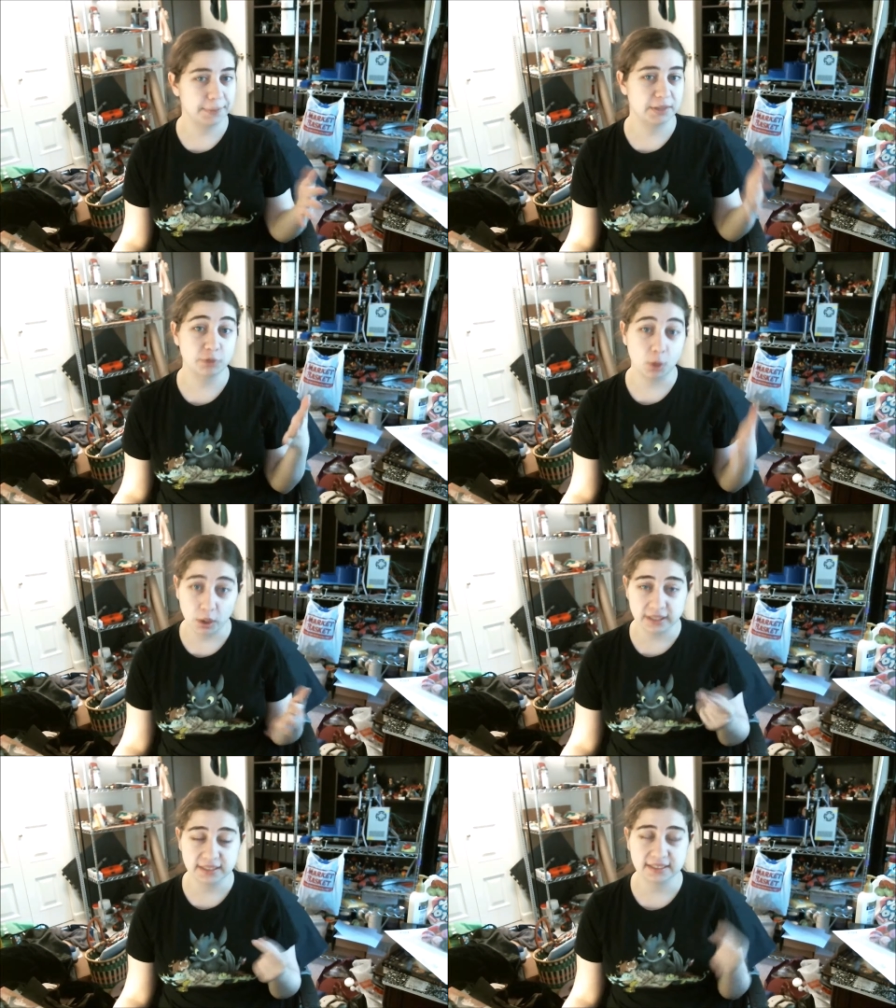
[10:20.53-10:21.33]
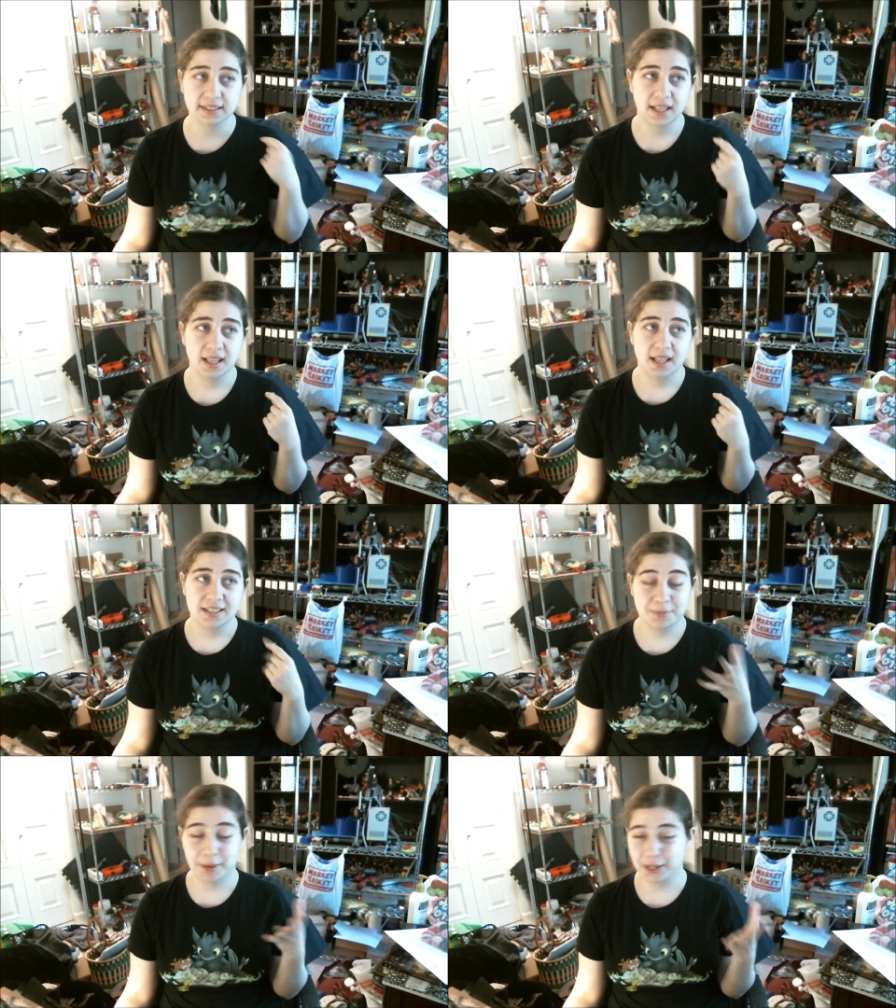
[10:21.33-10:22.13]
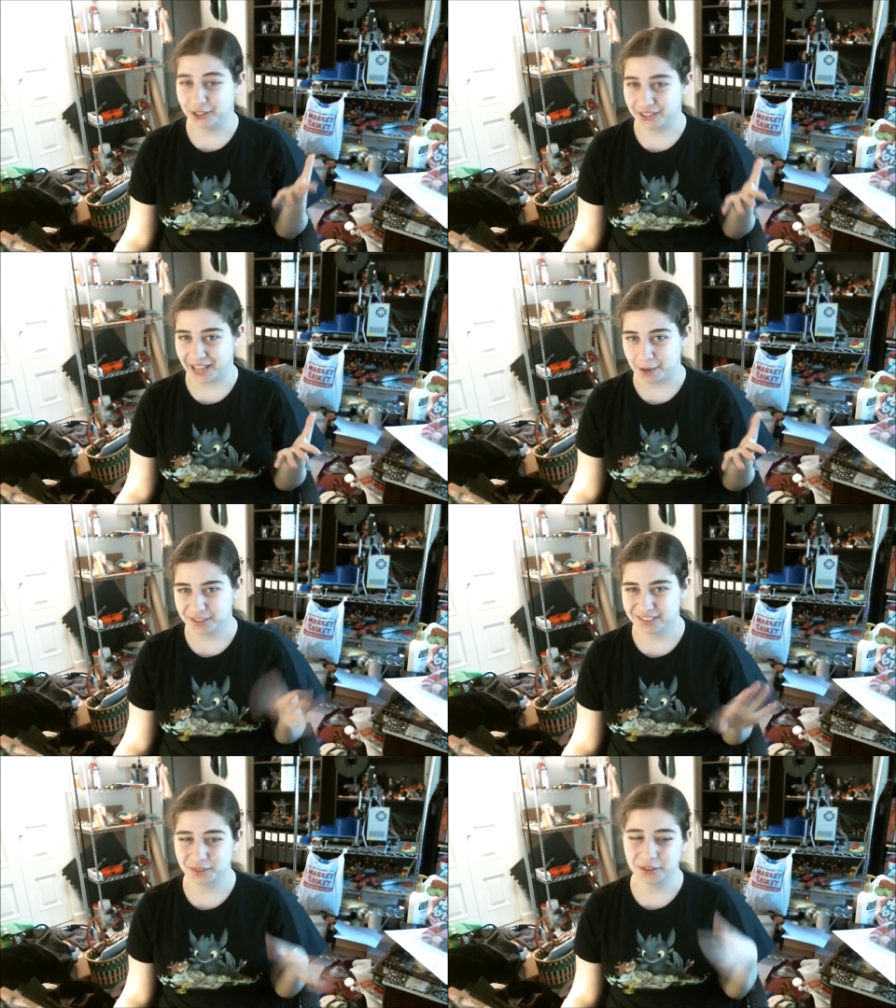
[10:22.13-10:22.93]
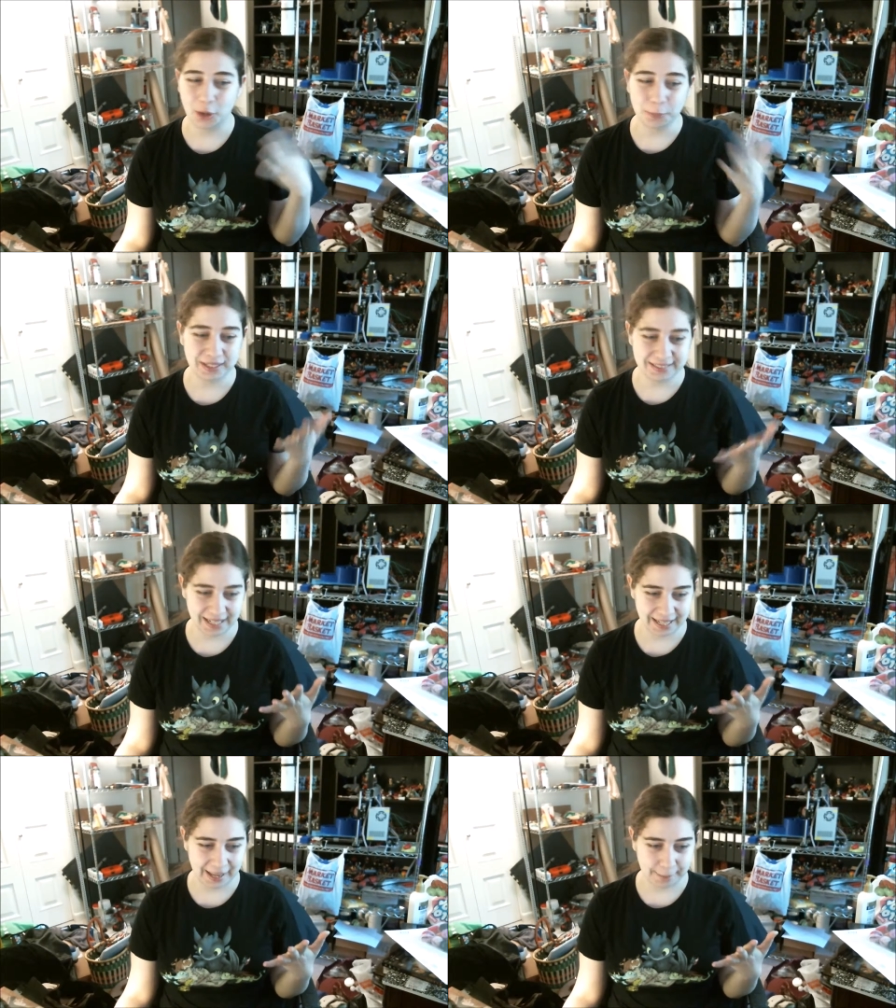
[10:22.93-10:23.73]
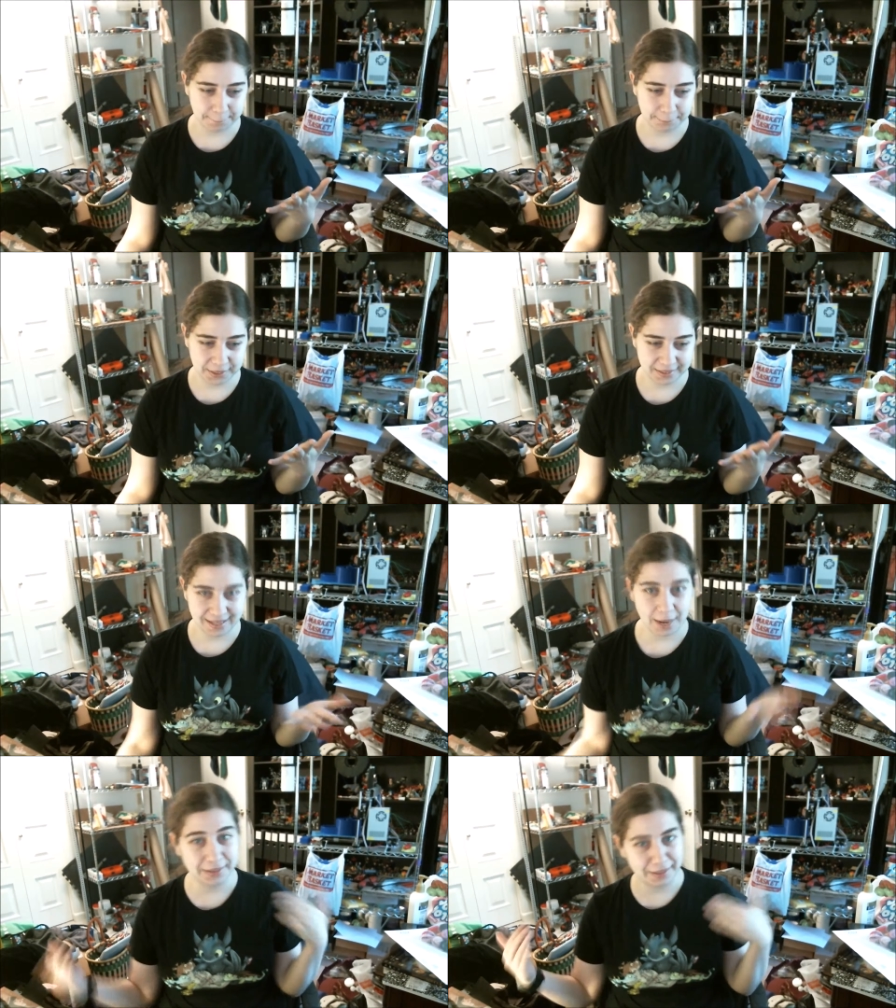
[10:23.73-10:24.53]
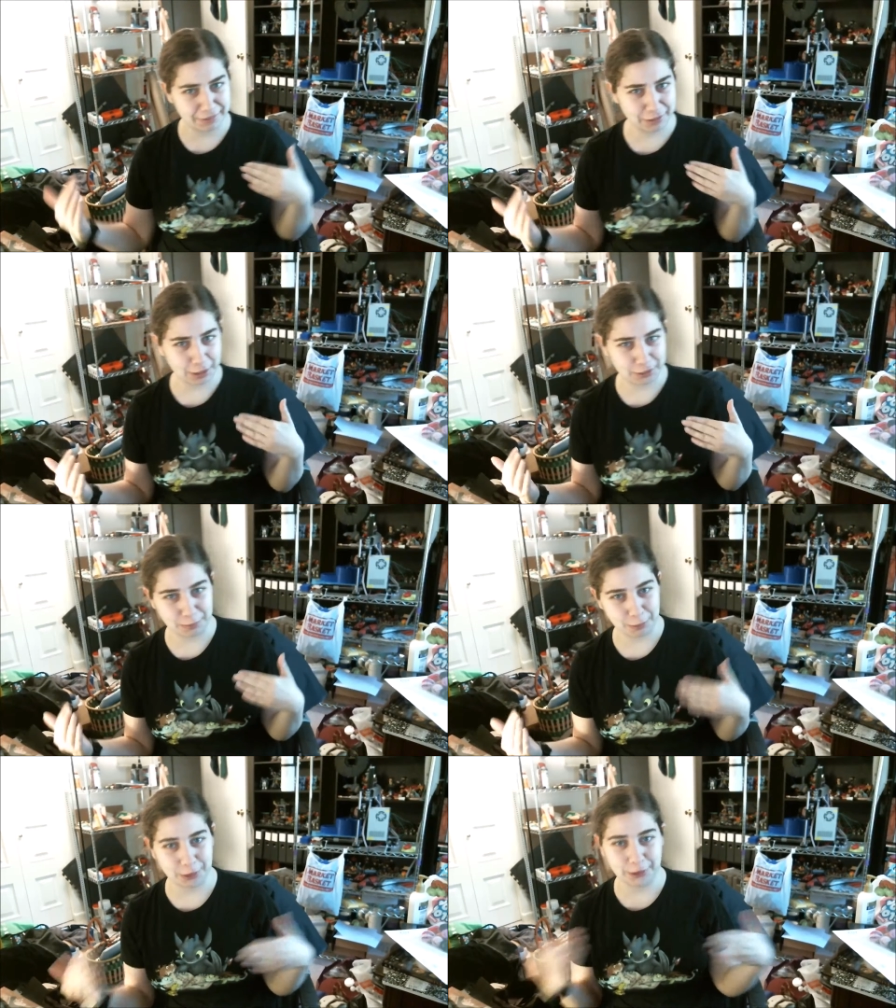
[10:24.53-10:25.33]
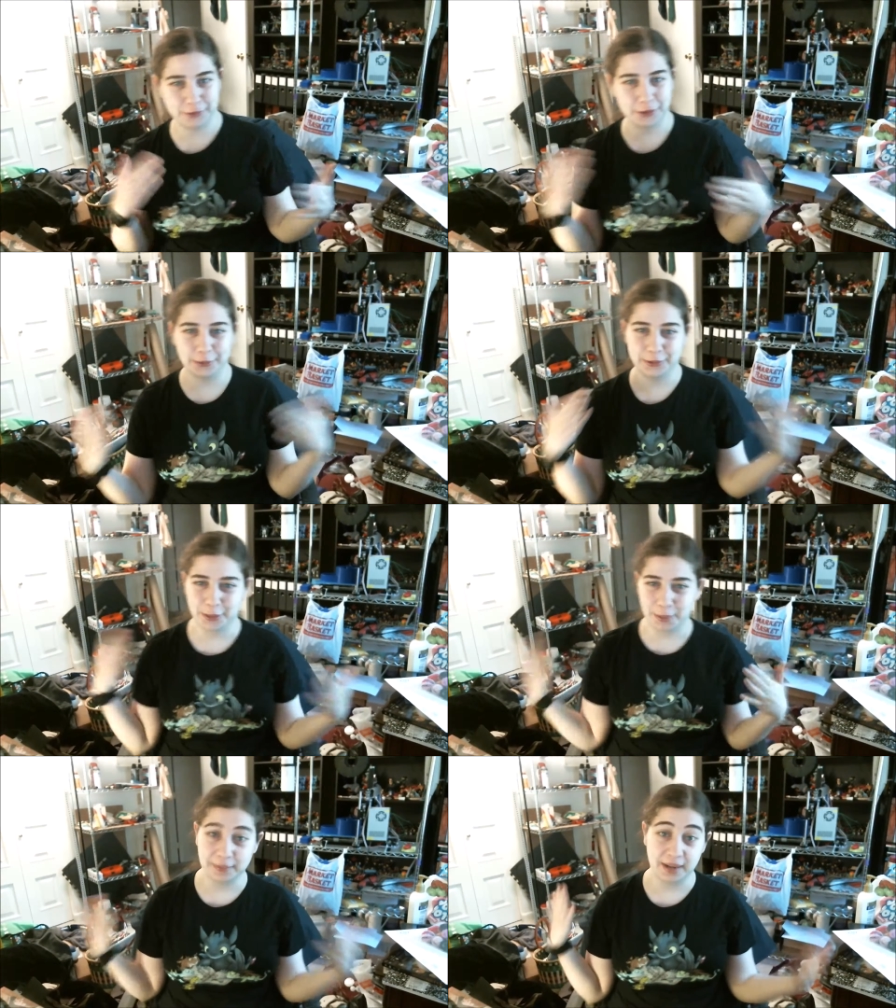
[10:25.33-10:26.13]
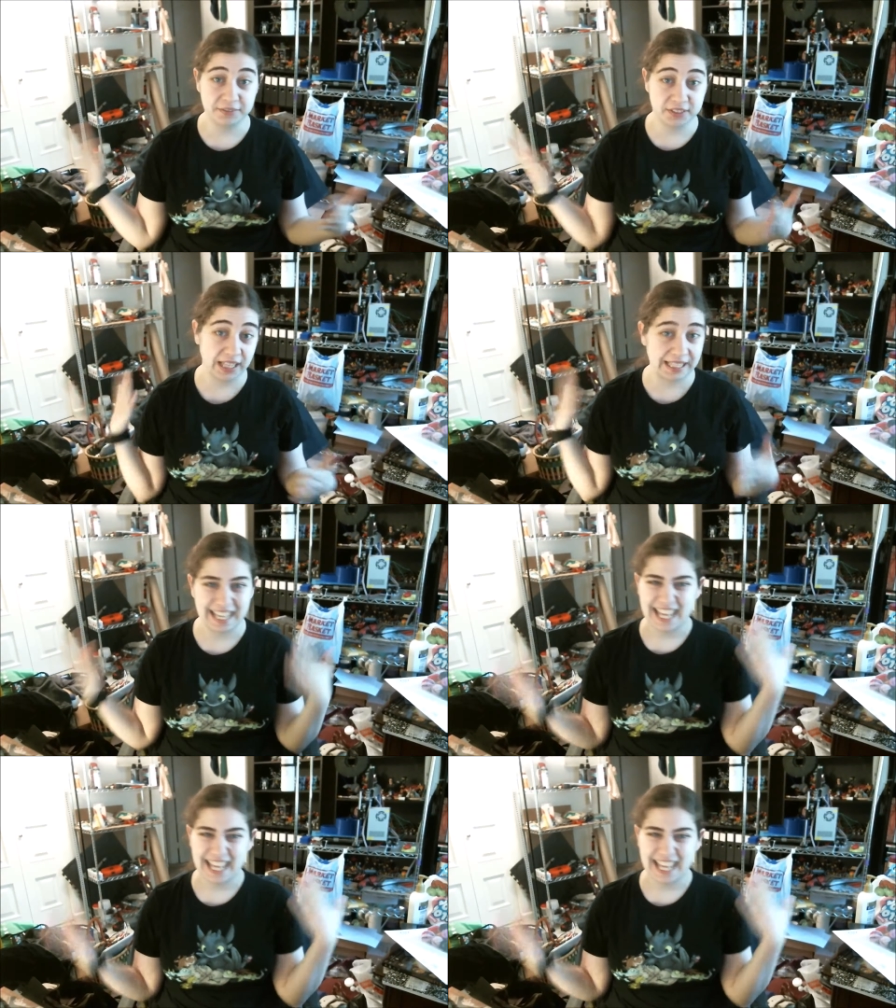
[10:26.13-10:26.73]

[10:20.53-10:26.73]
But of course, depending on the hours, so they open at 10 a.m., but it's now 11 o'clock in the morning. So, you know, I would have to, like,